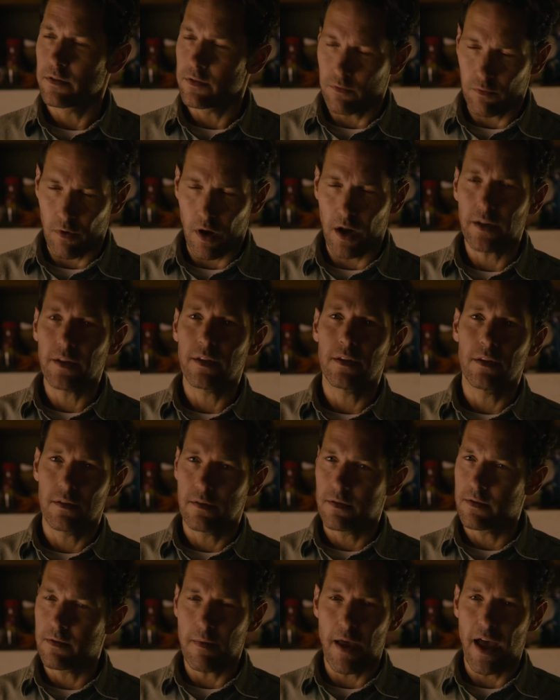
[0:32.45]
It's the wrong...
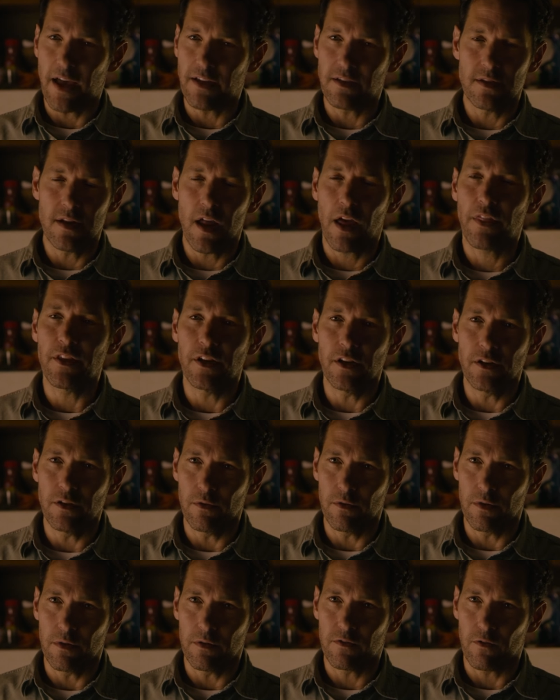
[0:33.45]
It has nothing to
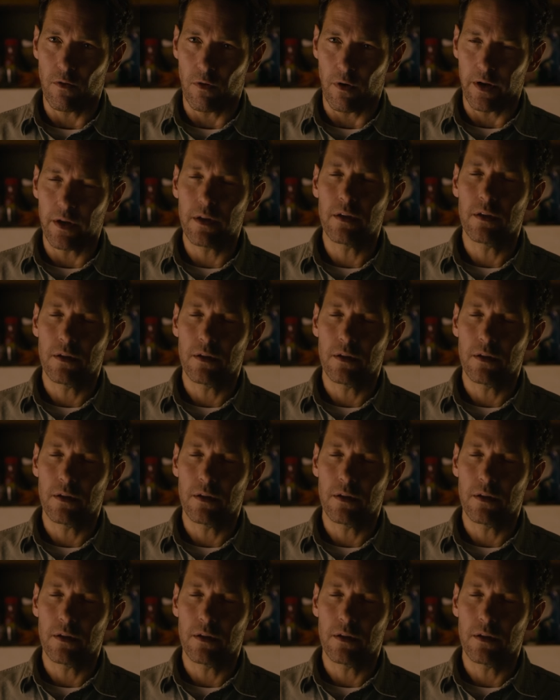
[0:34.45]
do with the story.